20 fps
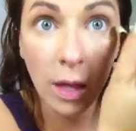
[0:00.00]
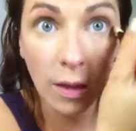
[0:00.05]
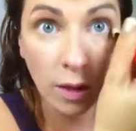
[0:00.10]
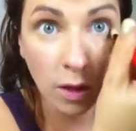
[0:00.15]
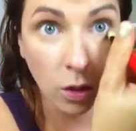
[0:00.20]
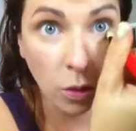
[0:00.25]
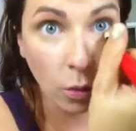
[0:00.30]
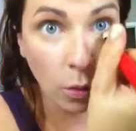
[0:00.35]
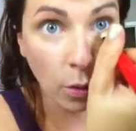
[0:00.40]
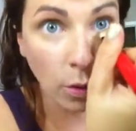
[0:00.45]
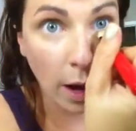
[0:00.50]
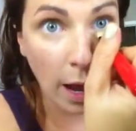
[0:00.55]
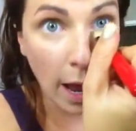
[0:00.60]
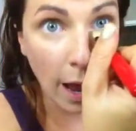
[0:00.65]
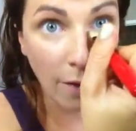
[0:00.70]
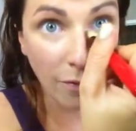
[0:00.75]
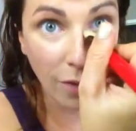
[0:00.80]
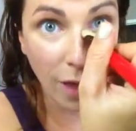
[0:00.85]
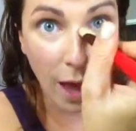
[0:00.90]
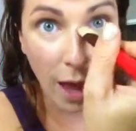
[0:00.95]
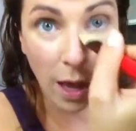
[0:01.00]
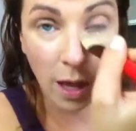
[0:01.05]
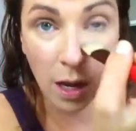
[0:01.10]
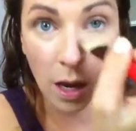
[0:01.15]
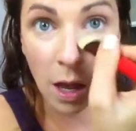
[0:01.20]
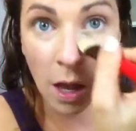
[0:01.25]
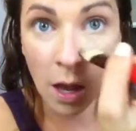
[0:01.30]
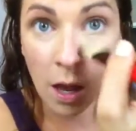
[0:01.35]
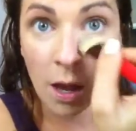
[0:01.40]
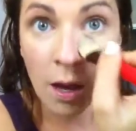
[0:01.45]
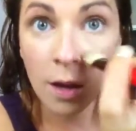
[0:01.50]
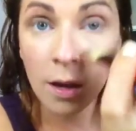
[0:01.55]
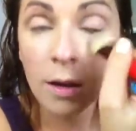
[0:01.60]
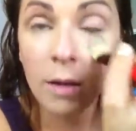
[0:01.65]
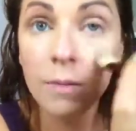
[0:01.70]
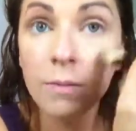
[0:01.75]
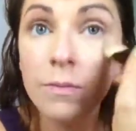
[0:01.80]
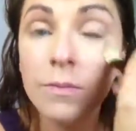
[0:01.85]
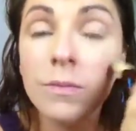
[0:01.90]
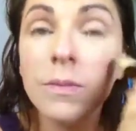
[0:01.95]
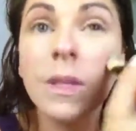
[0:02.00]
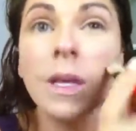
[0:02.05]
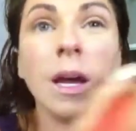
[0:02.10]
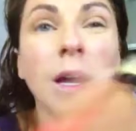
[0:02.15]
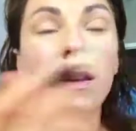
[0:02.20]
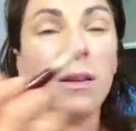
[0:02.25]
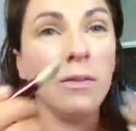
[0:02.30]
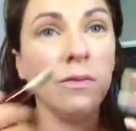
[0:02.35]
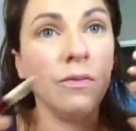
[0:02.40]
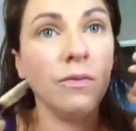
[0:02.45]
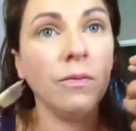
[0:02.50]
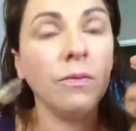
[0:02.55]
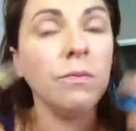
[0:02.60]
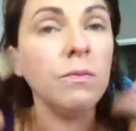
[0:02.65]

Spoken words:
and then you won't have that kind of